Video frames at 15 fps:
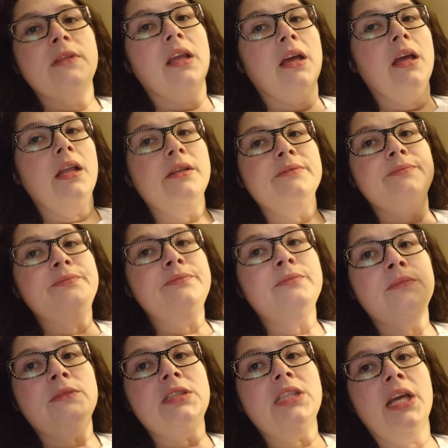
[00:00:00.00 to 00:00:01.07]
done,
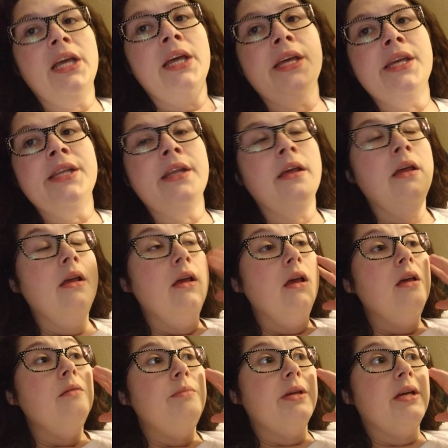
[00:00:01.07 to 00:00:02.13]
done,
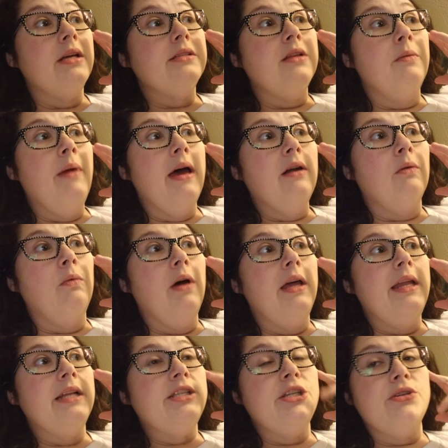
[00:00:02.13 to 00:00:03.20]
because no matter
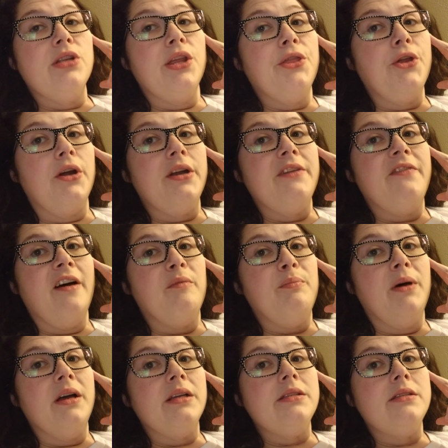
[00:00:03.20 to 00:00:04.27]
what, it's usually thirty-five
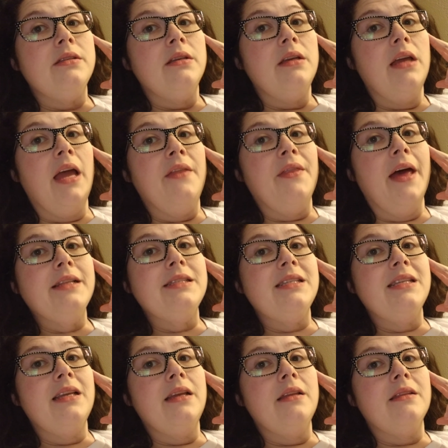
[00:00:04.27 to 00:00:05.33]
bucks, and that's,
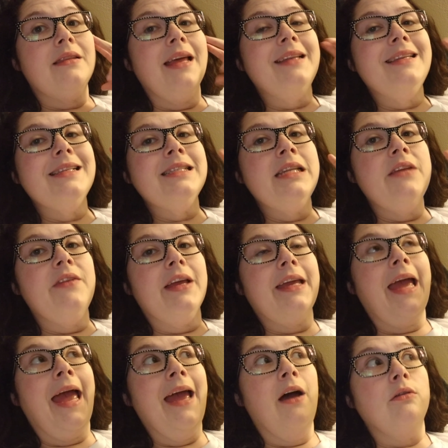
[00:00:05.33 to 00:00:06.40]
that doesn't even
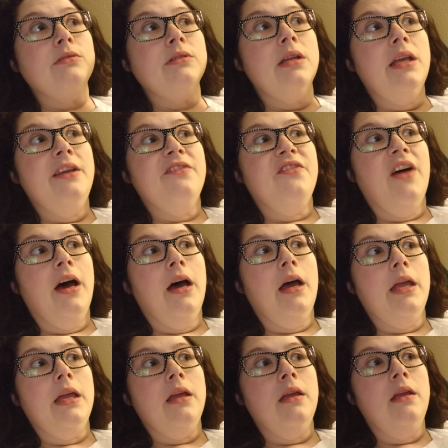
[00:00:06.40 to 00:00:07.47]
count if
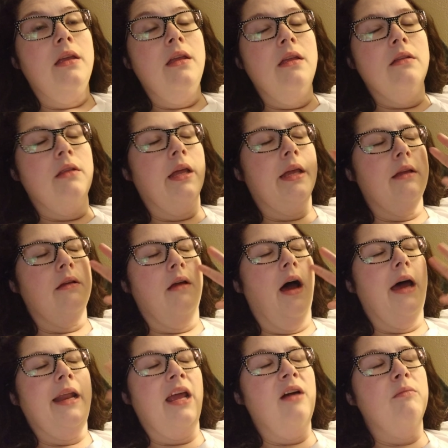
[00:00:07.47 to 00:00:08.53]
I, like,
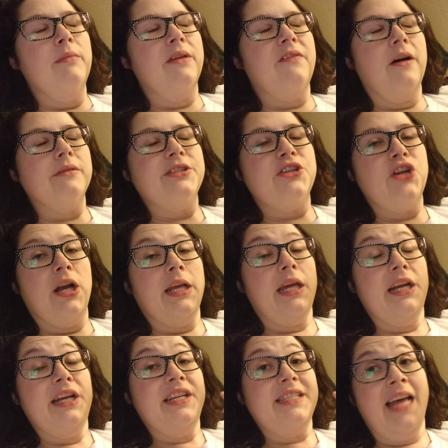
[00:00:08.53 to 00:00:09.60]
God help me if I was to try to
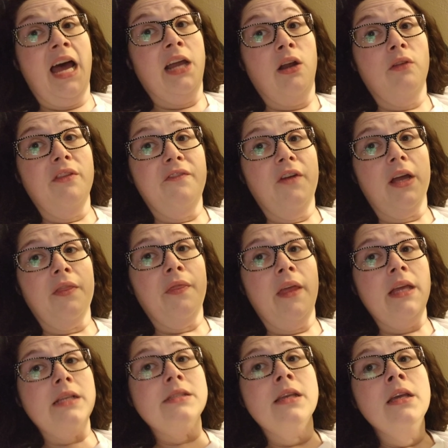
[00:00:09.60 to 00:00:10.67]
get a design on the fucking
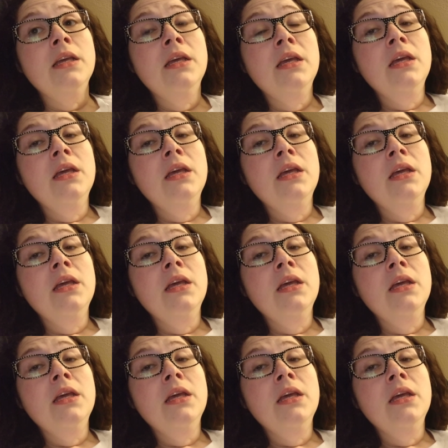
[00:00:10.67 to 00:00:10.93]
things,